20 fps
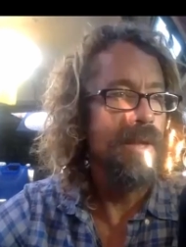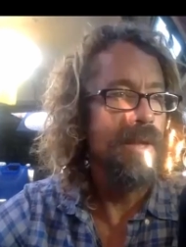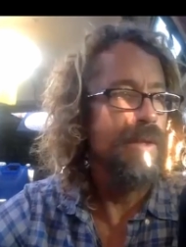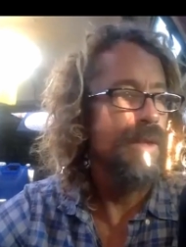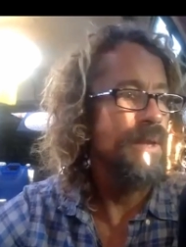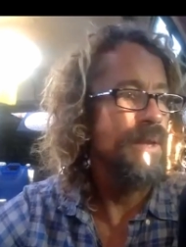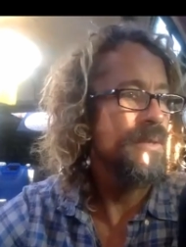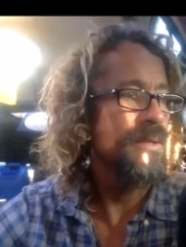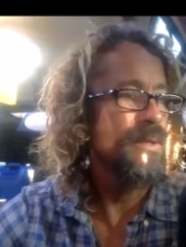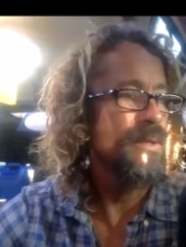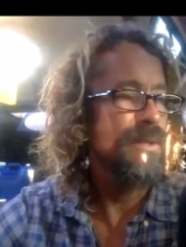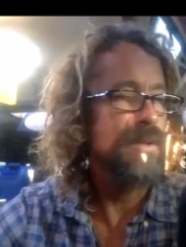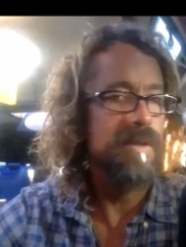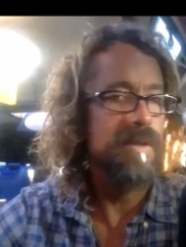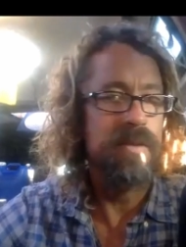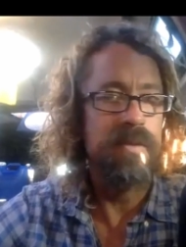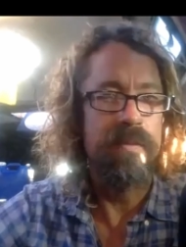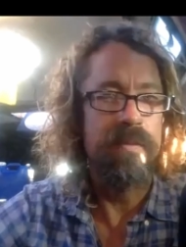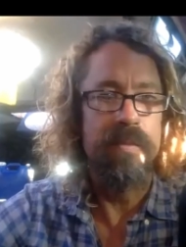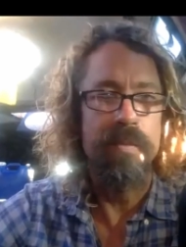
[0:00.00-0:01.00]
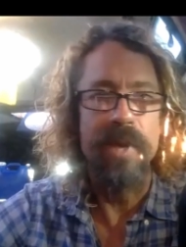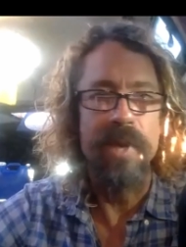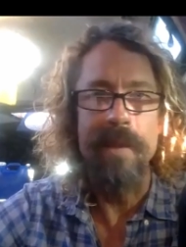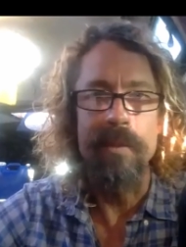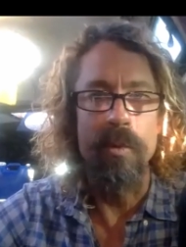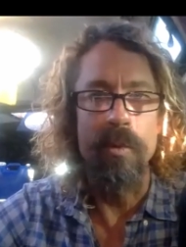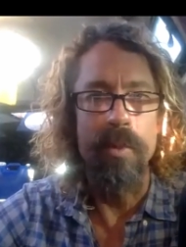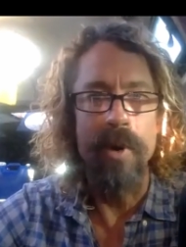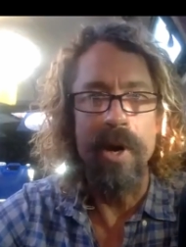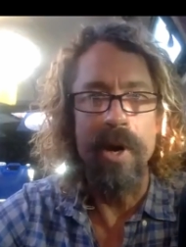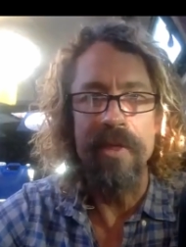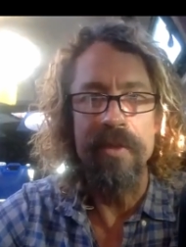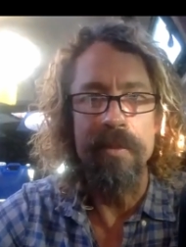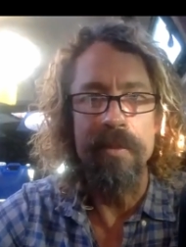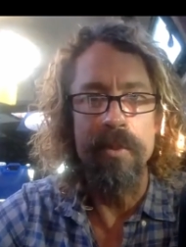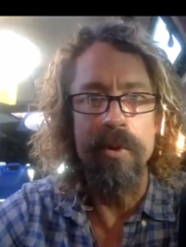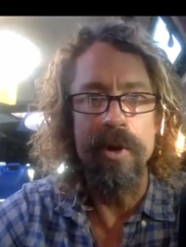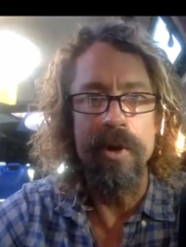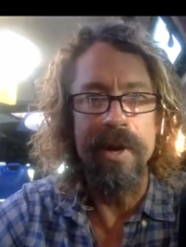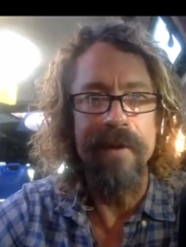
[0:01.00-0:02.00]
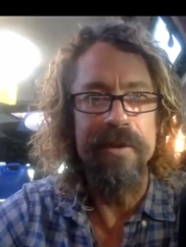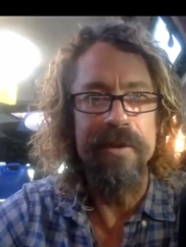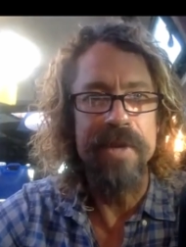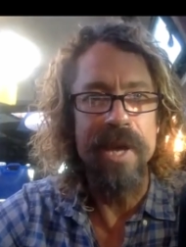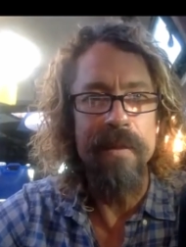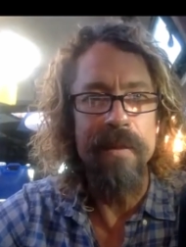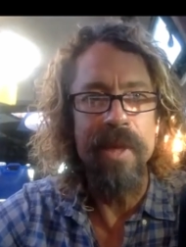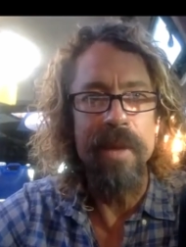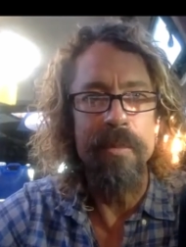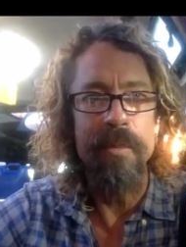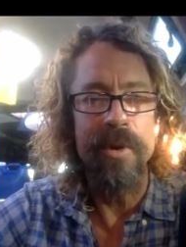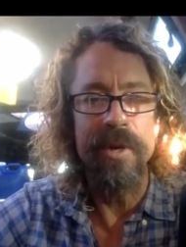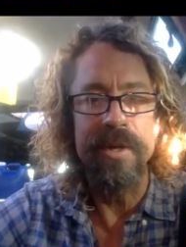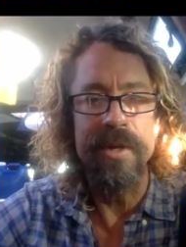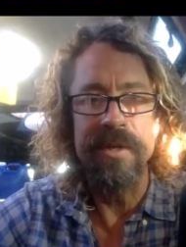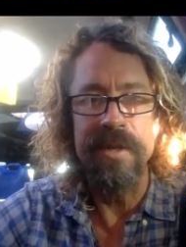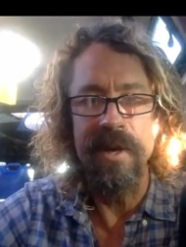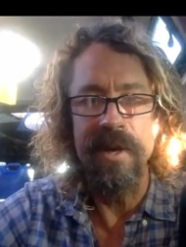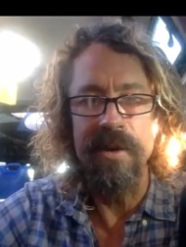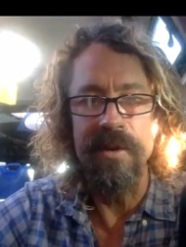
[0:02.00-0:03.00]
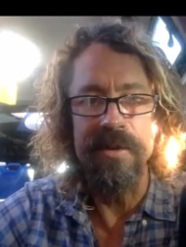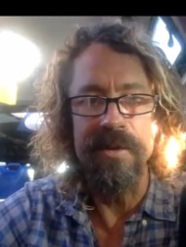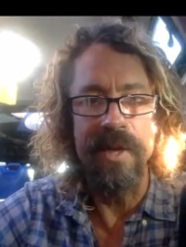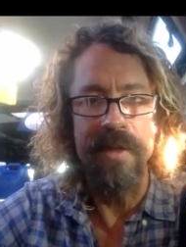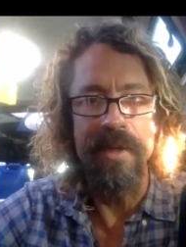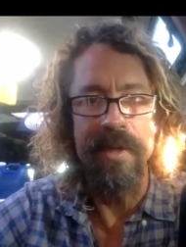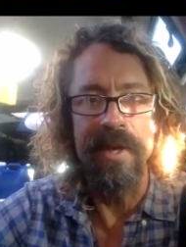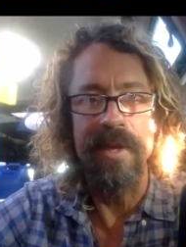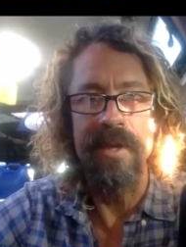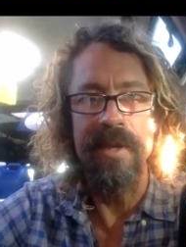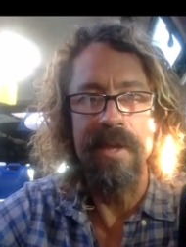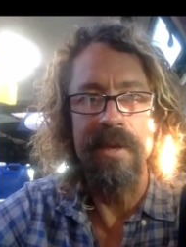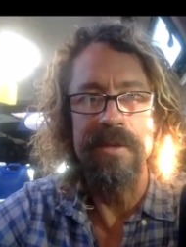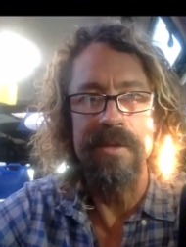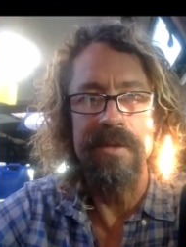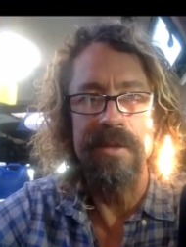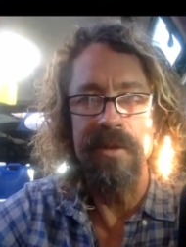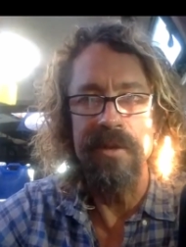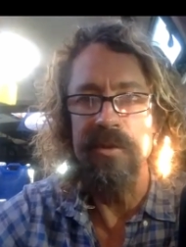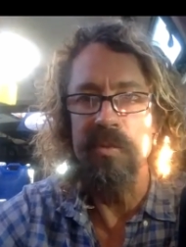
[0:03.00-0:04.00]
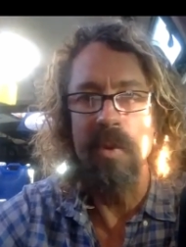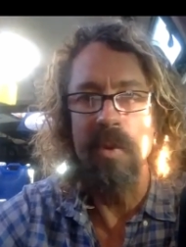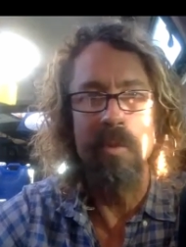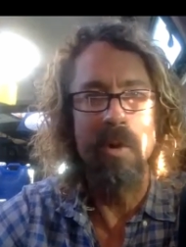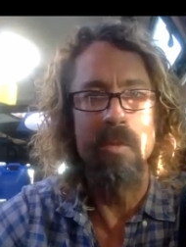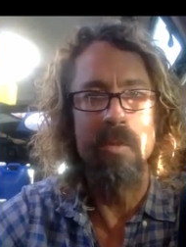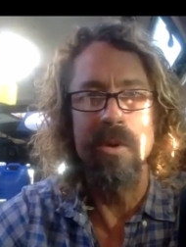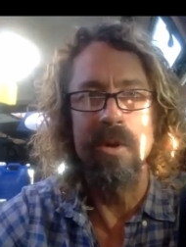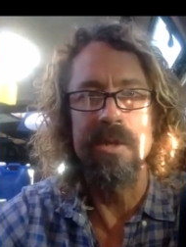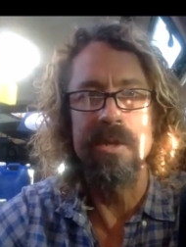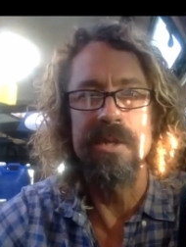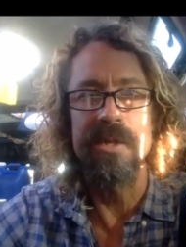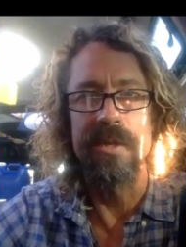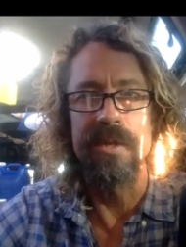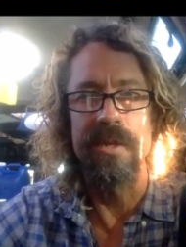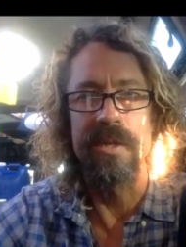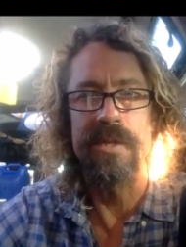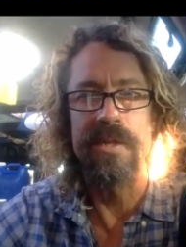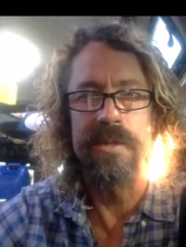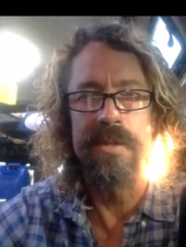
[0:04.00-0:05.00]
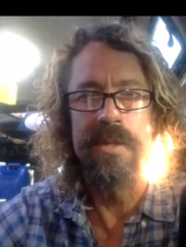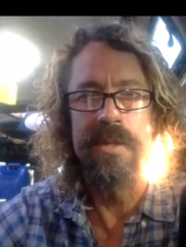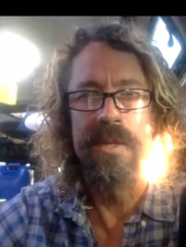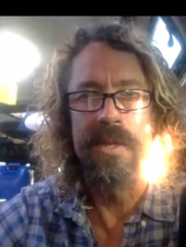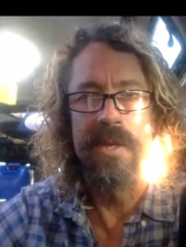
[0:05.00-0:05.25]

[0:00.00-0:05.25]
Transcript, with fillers: that people bought the book every time that book sells i think there's there's one more person that's